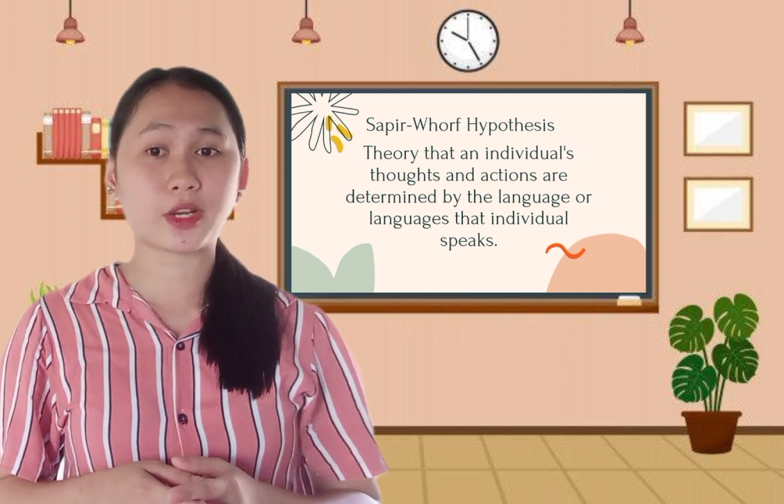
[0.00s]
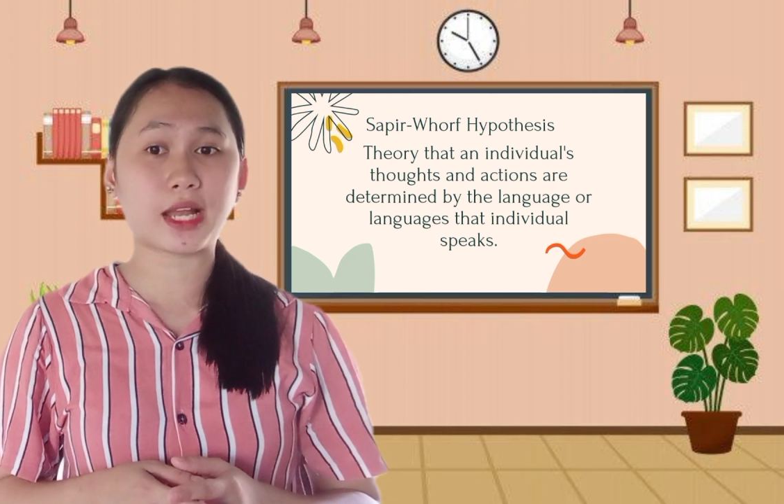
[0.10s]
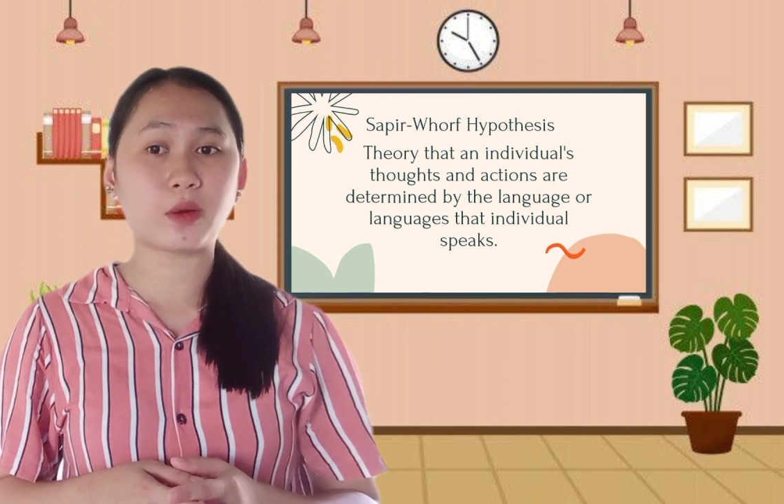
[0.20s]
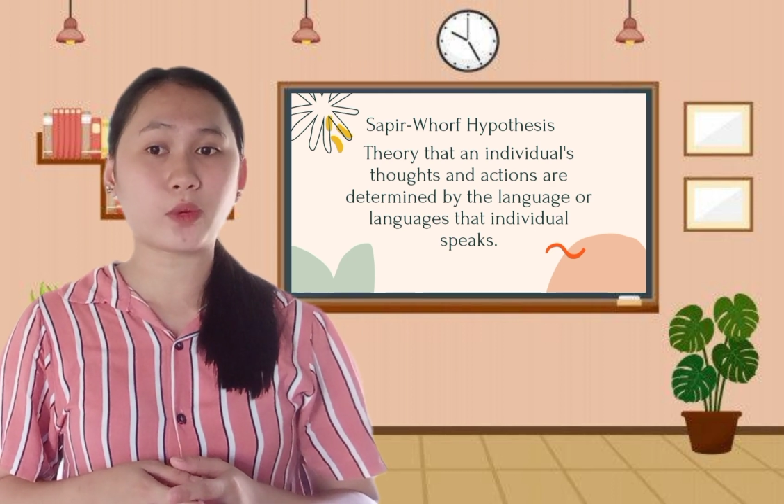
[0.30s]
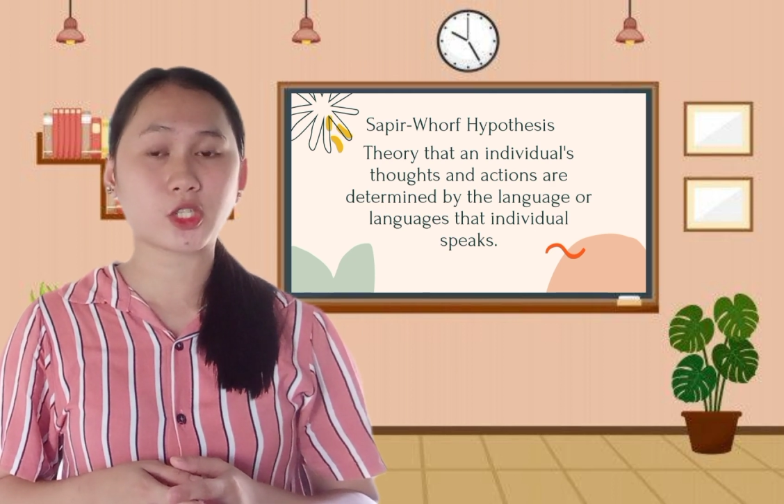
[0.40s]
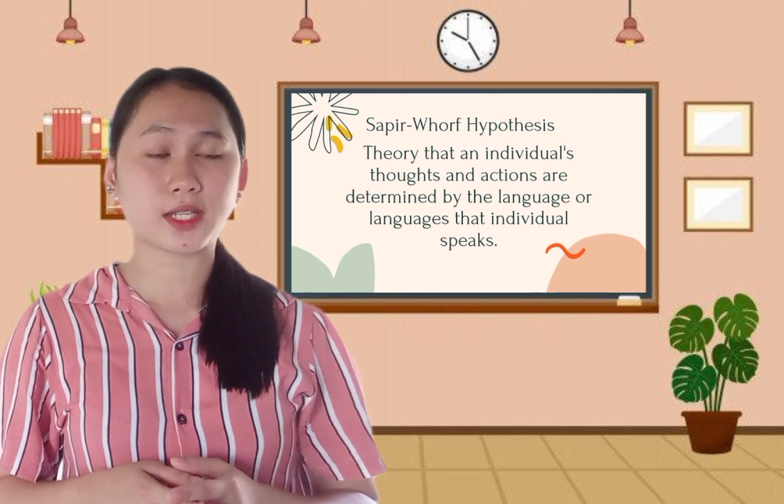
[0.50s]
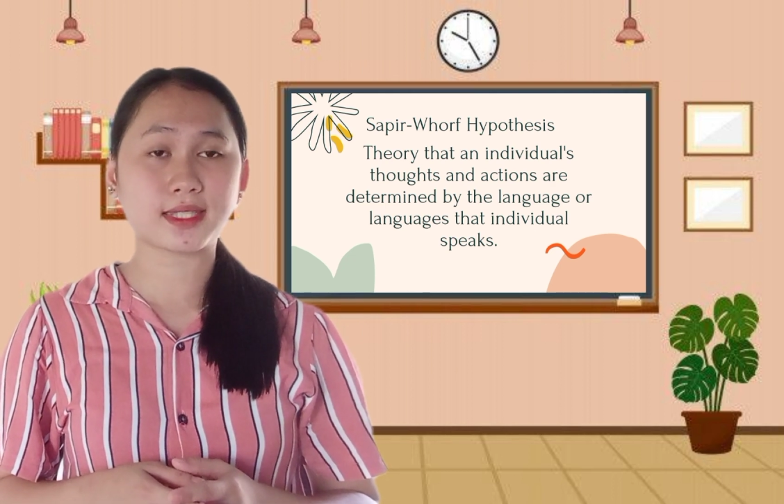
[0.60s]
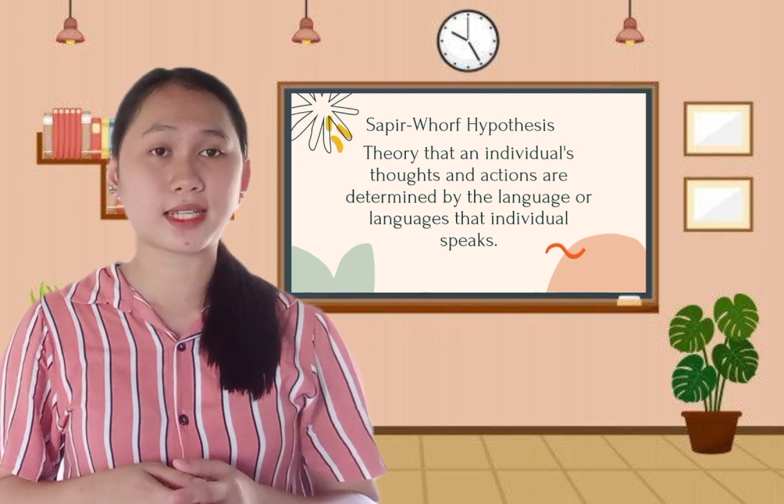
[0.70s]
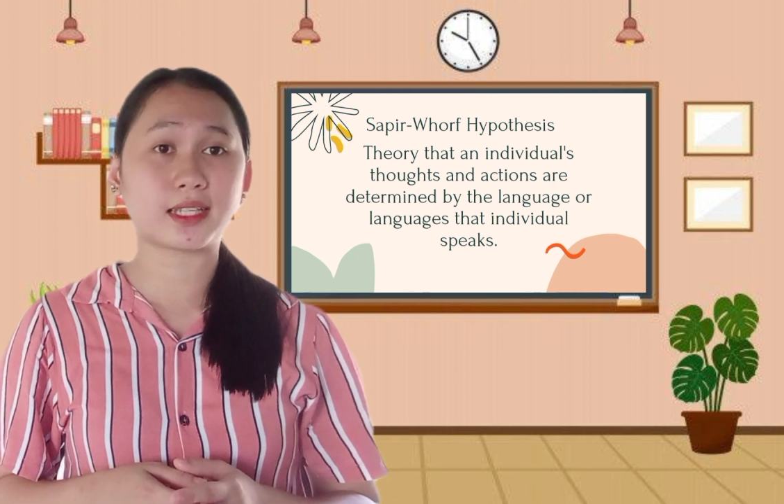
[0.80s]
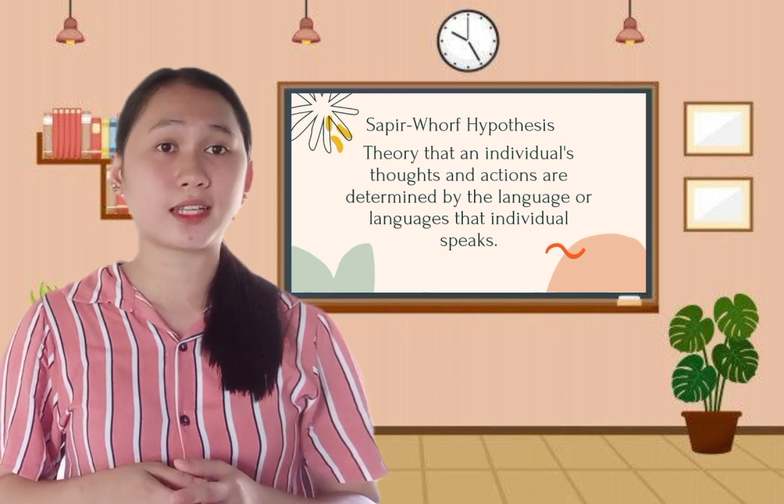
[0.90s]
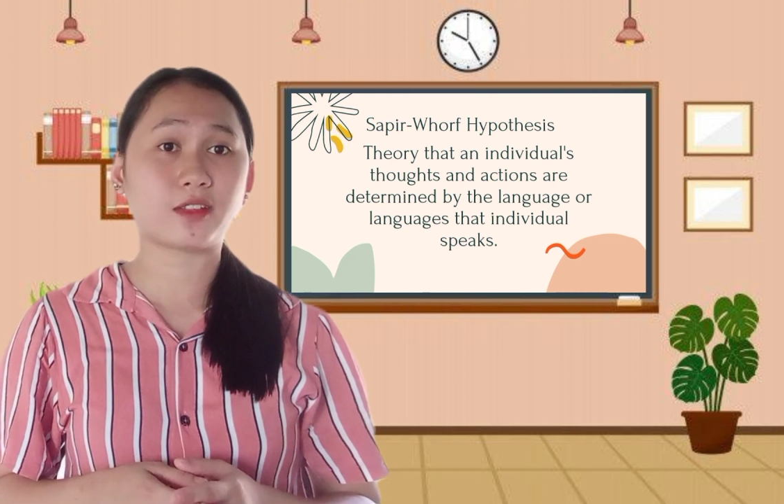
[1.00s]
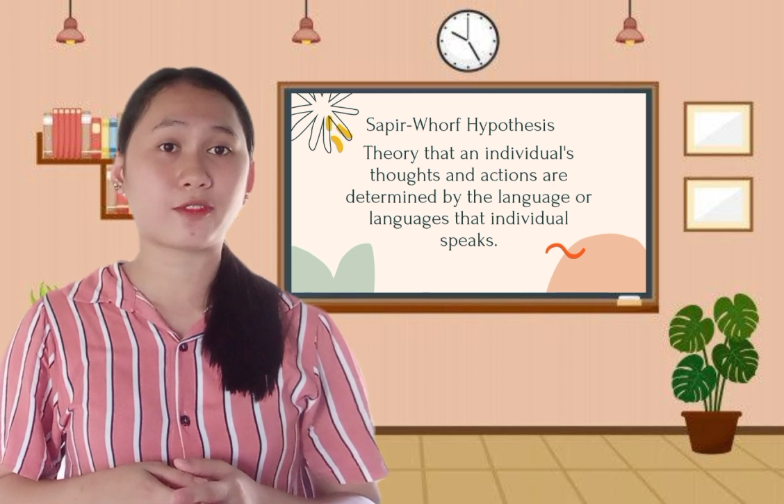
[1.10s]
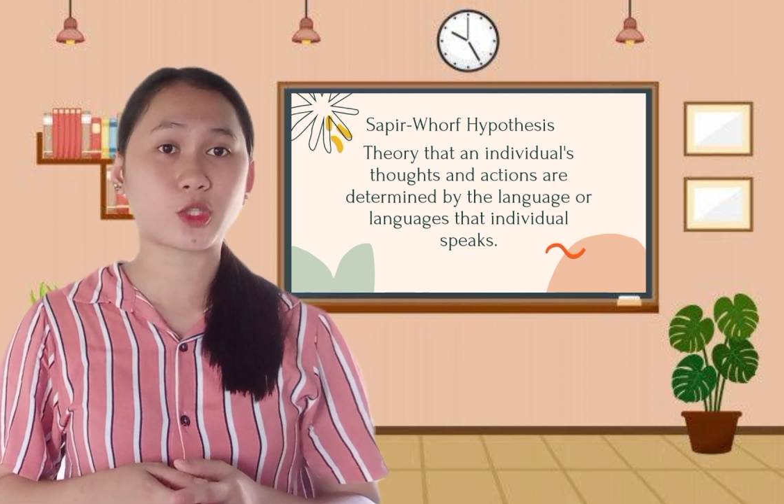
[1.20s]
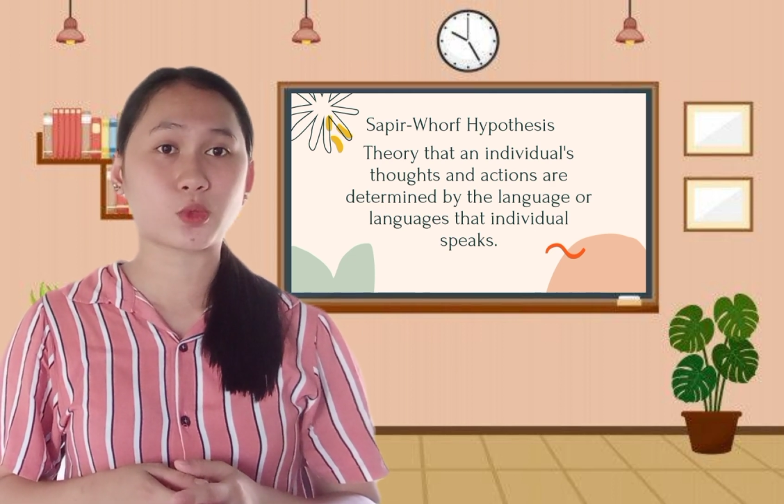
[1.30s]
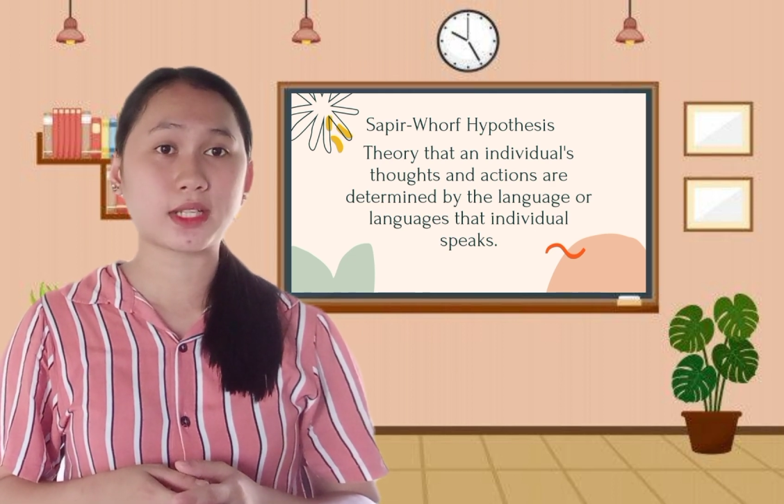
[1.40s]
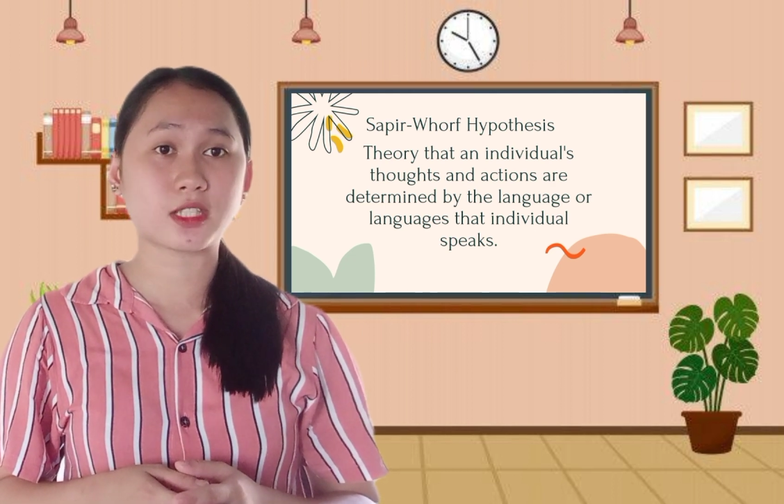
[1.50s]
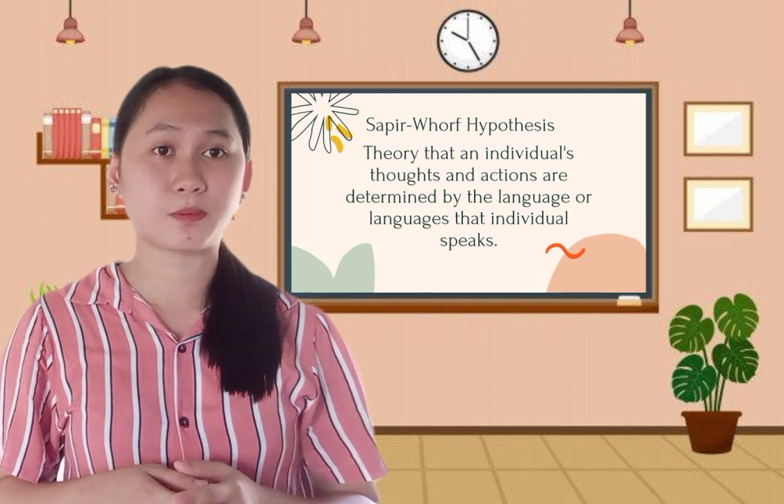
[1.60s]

or languages that individual